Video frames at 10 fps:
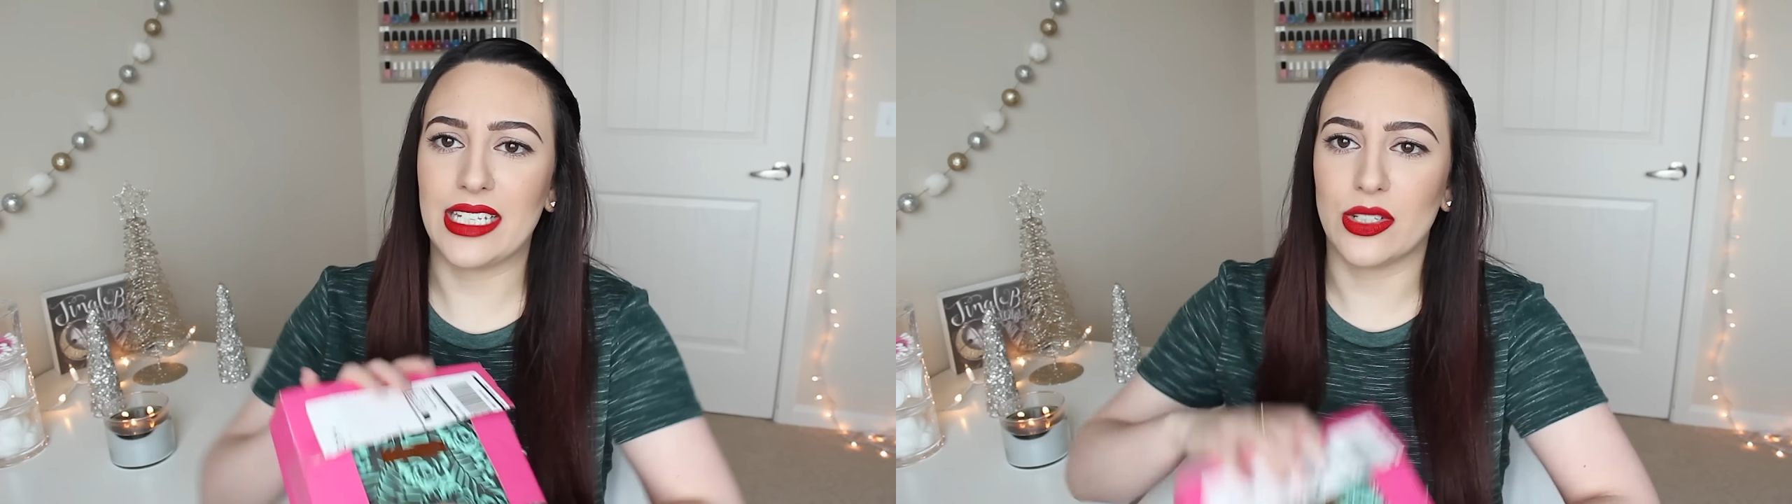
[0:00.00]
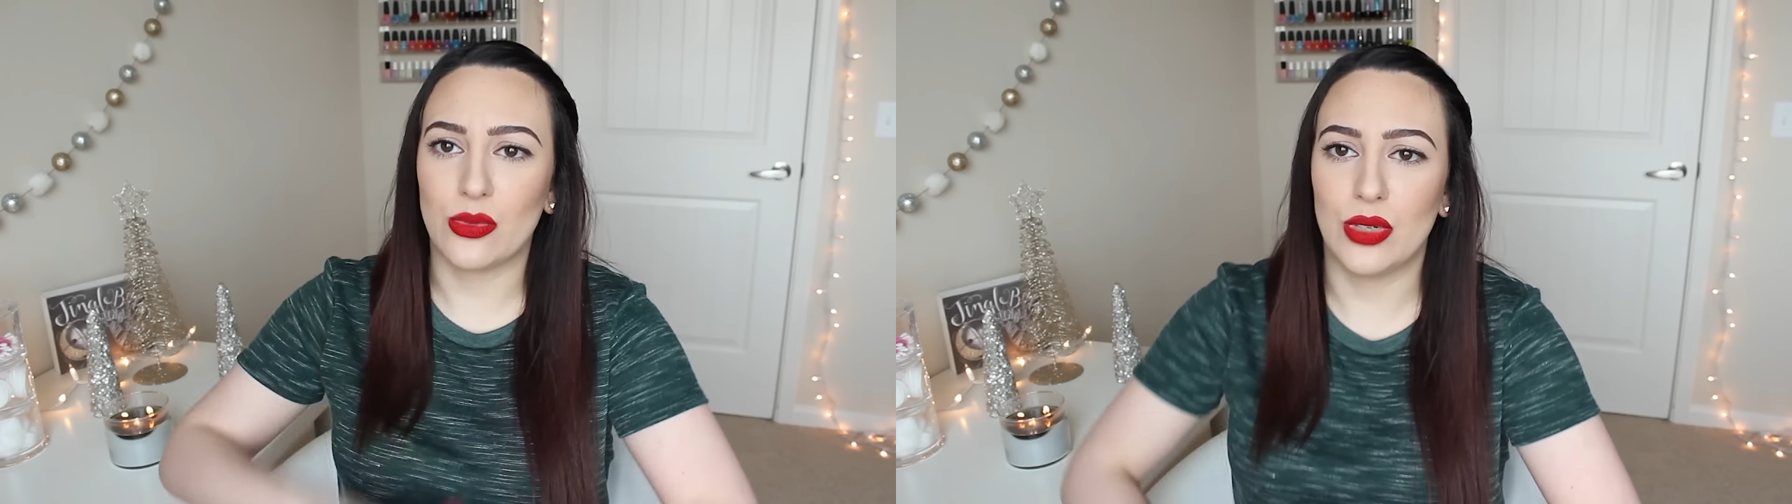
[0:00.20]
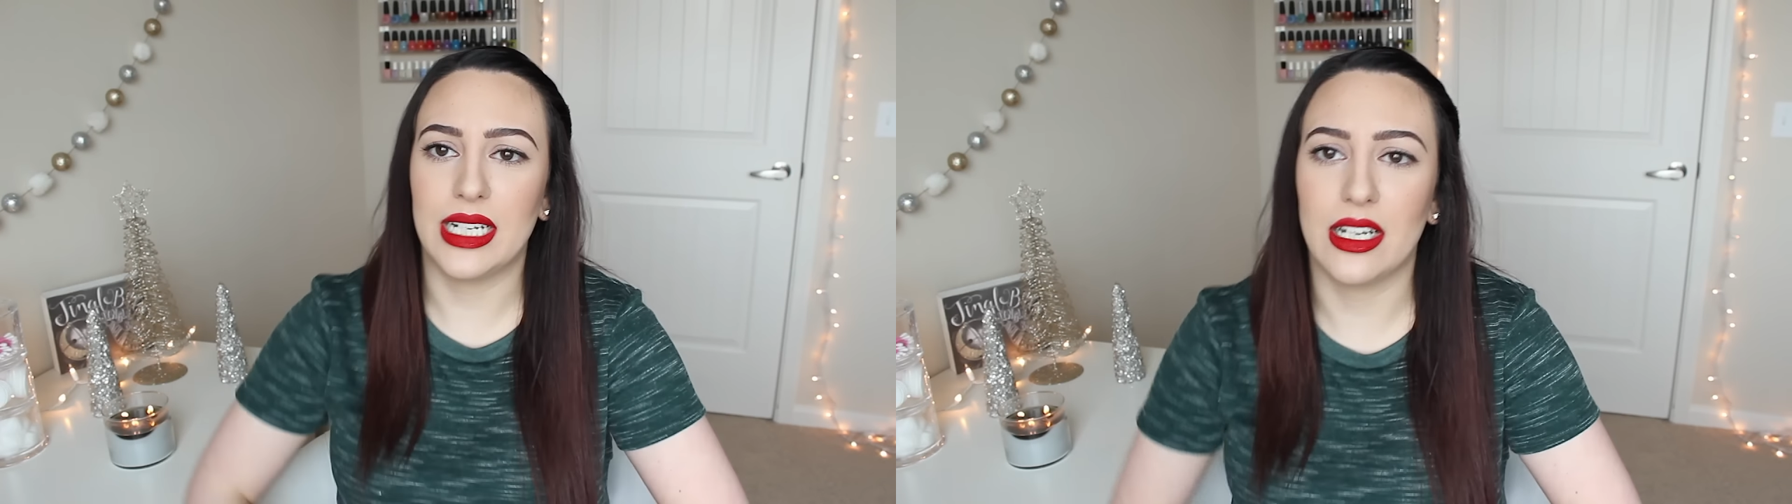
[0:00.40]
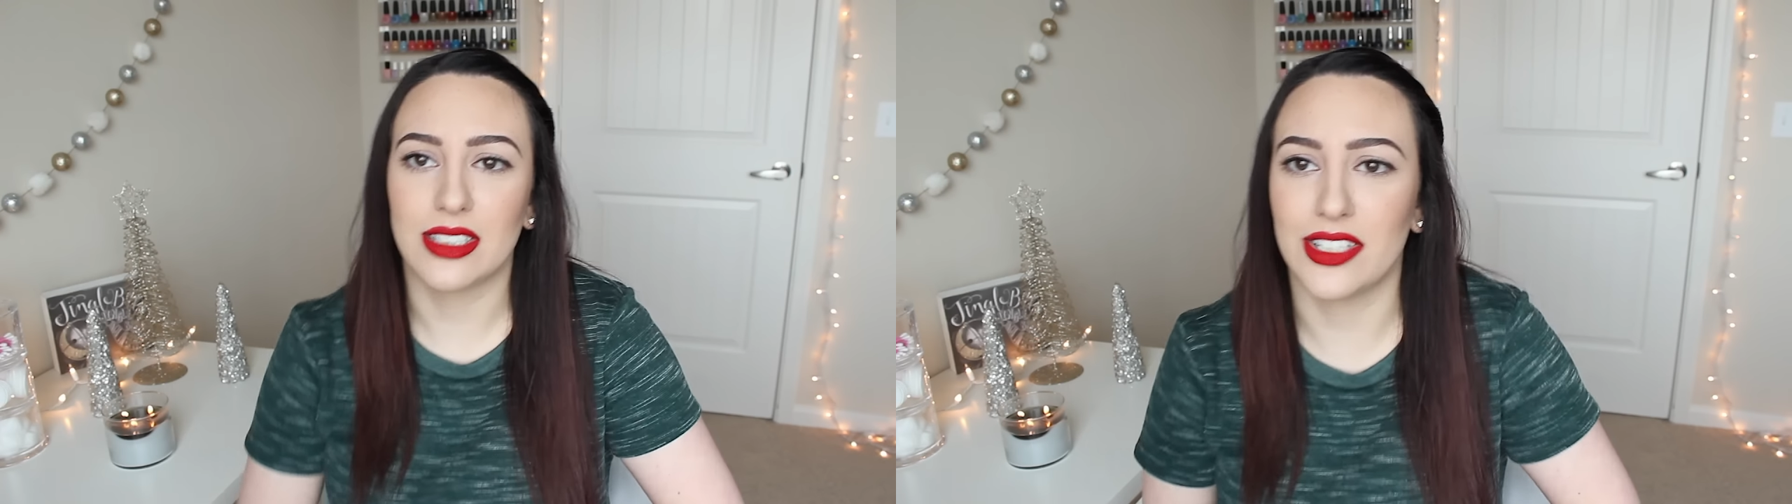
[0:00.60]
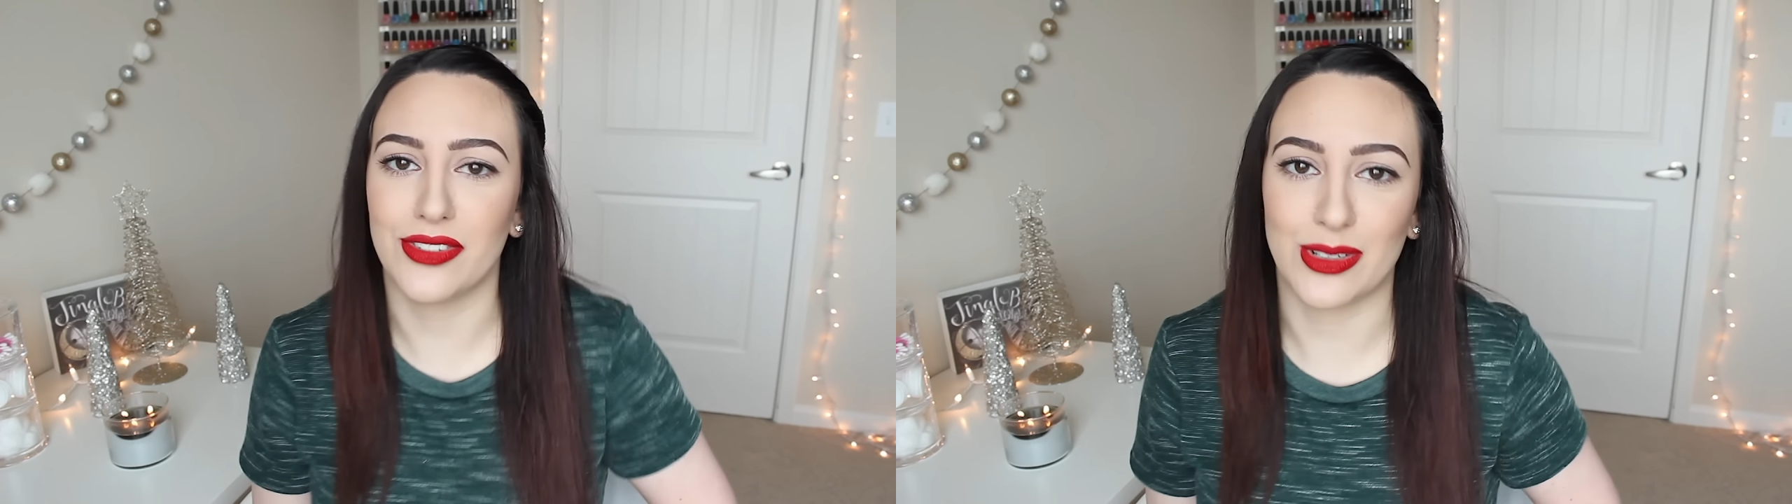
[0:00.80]
it's really
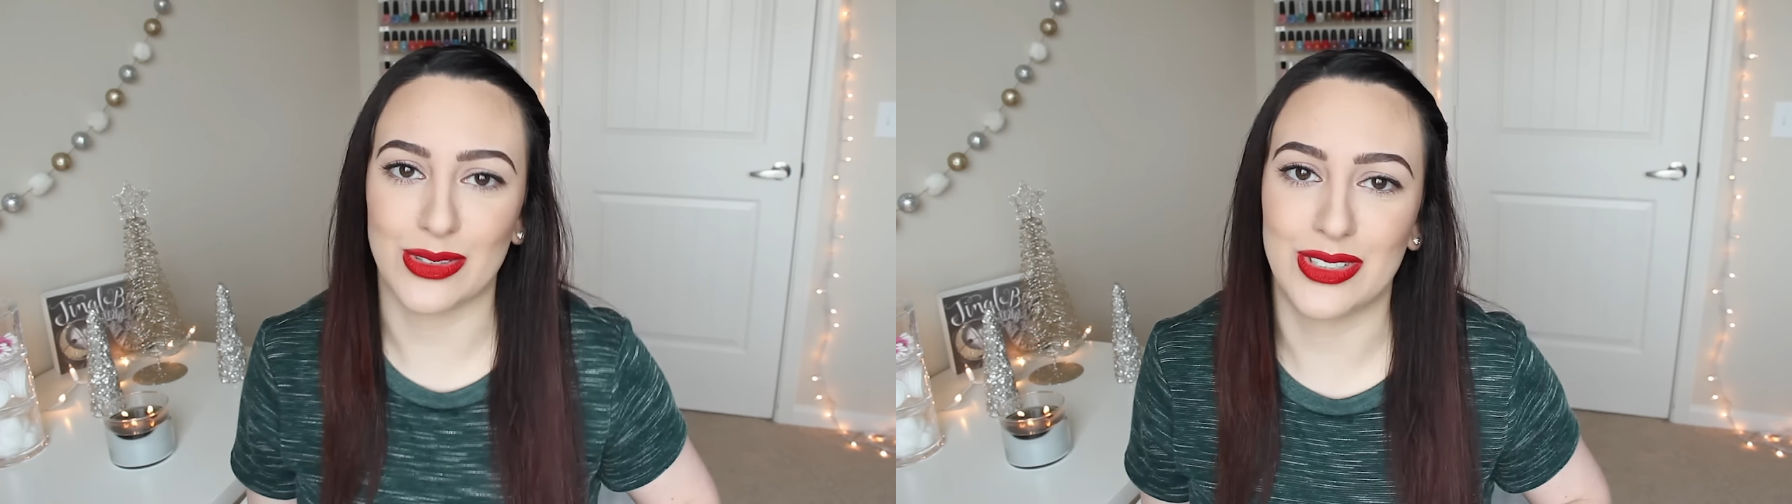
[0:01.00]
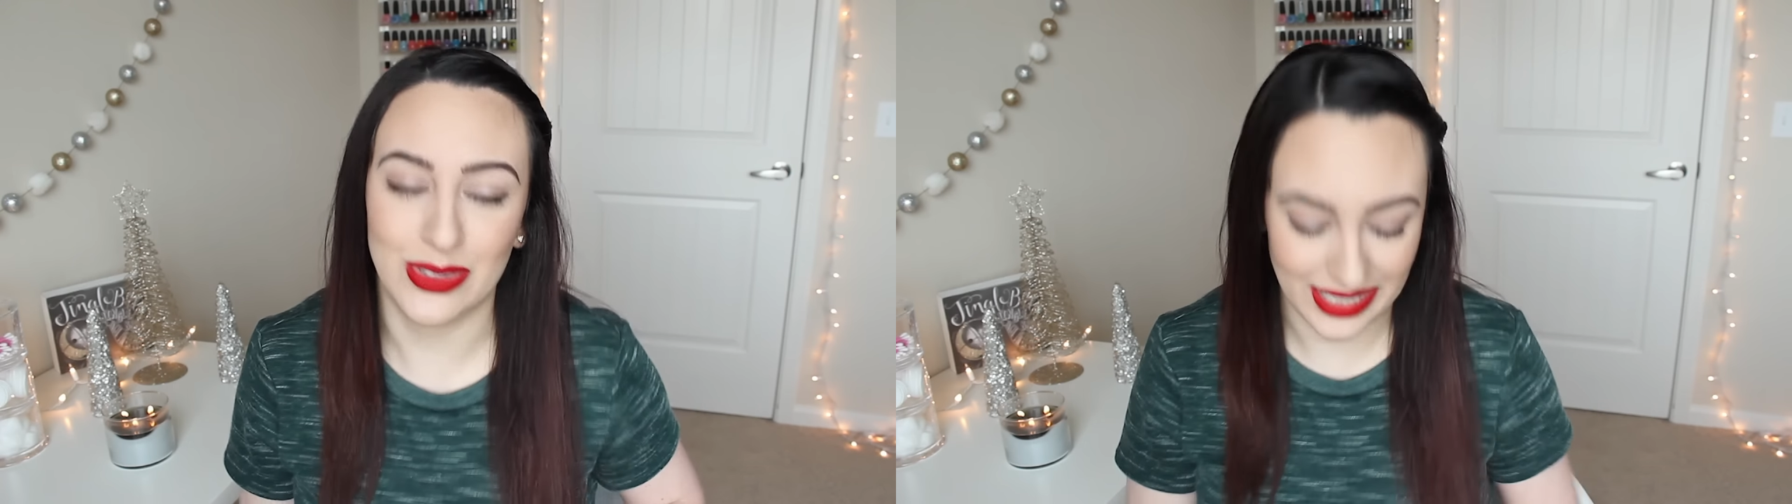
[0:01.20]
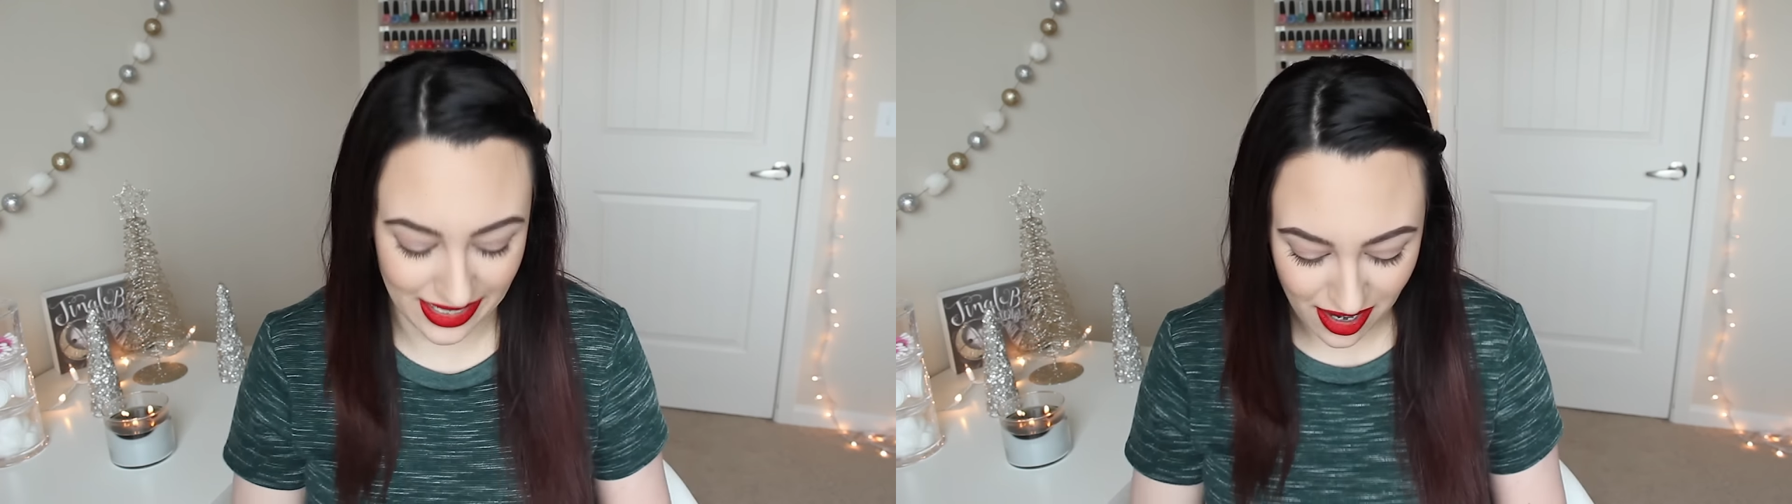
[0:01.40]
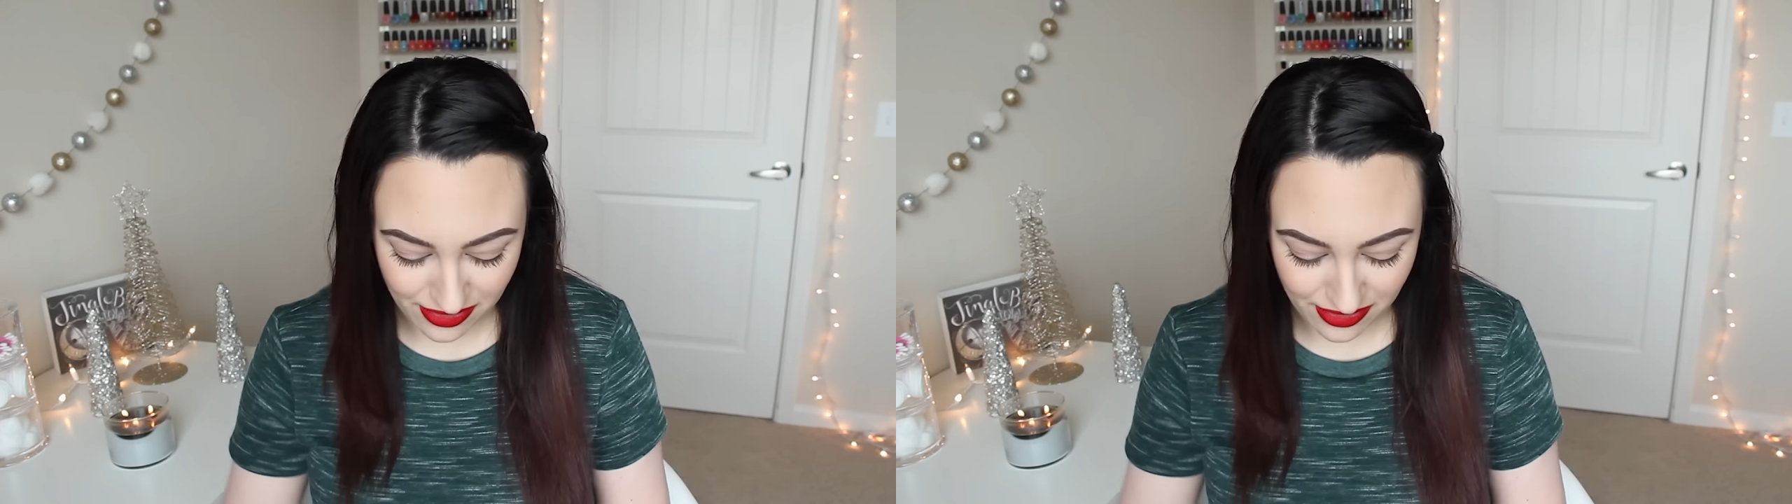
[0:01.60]
difficult to take